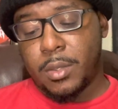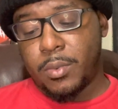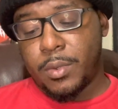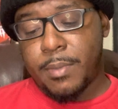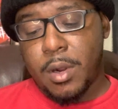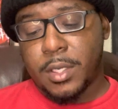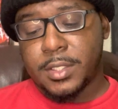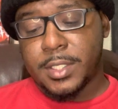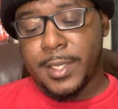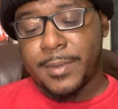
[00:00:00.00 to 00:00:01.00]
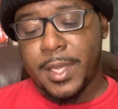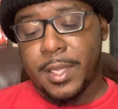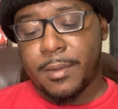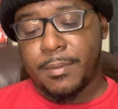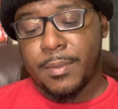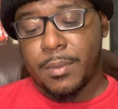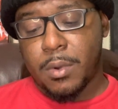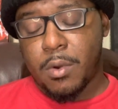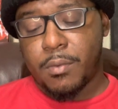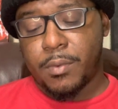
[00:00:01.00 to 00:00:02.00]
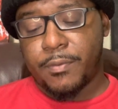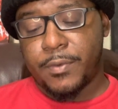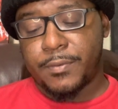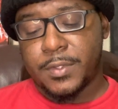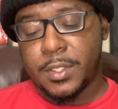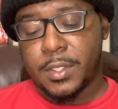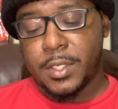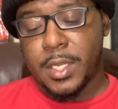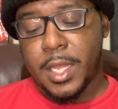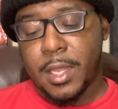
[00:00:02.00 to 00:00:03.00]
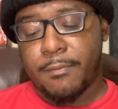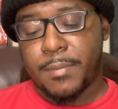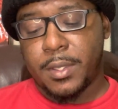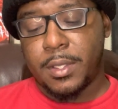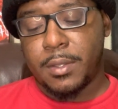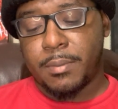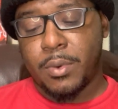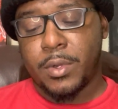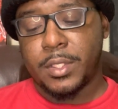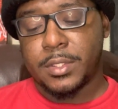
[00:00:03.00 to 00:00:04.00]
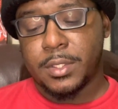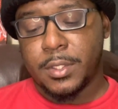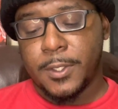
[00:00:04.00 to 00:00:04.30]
Will Barton, same game, over 15 and a half points.